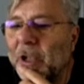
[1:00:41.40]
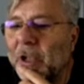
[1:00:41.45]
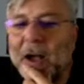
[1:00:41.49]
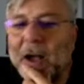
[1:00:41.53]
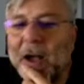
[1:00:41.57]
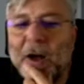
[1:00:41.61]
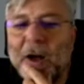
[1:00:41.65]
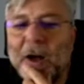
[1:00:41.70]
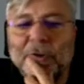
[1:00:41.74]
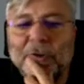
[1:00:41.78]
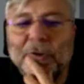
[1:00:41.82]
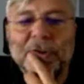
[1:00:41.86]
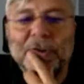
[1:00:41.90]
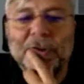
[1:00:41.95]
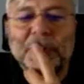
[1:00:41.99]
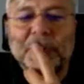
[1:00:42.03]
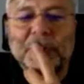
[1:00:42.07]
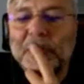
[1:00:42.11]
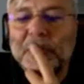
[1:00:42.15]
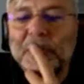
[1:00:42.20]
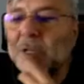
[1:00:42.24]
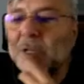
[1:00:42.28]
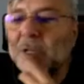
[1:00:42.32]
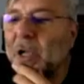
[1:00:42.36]
or
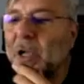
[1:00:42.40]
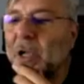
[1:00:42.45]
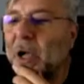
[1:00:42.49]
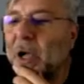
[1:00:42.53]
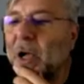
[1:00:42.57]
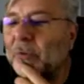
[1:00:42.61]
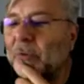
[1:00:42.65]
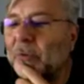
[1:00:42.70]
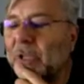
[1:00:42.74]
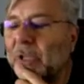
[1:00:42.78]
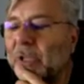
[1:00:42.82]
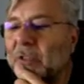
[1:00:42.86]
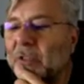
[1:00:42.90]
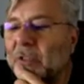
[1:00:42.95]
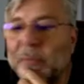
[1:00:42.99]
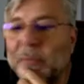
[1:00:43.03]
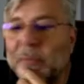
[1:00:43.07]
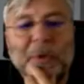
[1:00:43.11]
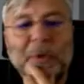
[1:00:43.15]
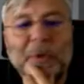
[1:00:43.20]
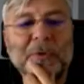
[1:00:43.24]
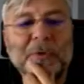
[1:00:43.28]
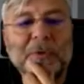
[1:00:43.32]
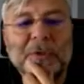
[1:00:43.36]
count. Count, I
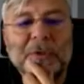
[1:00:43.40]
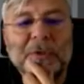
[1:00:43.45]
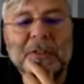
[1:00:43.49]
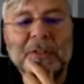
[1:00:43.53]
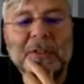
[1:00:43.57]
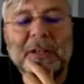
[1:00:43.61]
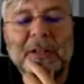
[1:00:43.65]
suppose,